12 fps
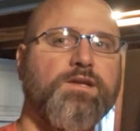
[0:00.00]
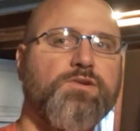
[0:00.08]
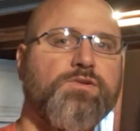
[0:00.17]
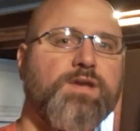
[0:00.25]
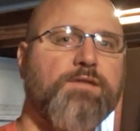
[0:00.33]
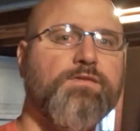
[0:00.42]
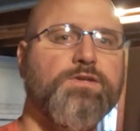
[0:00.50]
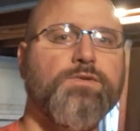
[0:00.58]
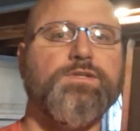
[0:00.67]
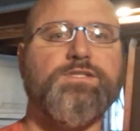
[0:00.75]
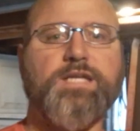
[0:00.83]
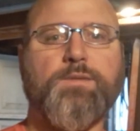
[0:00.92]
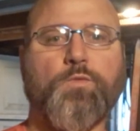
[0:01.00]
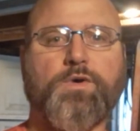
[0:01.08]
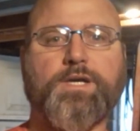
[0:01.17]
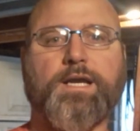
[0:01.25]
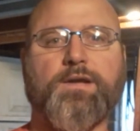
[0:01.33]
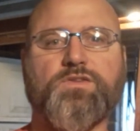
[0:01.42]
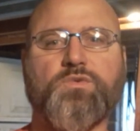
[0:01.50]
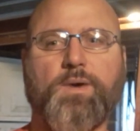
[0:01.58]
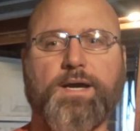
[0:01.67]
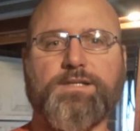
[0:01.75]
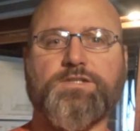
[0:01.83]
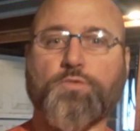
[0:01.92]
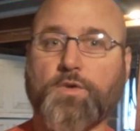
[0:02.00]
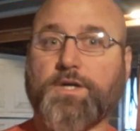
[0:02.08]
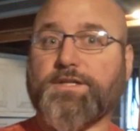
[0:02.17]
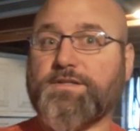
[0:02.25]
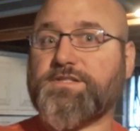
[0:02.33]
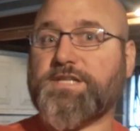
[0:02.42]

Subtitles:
you never do the same workout twice. You're working the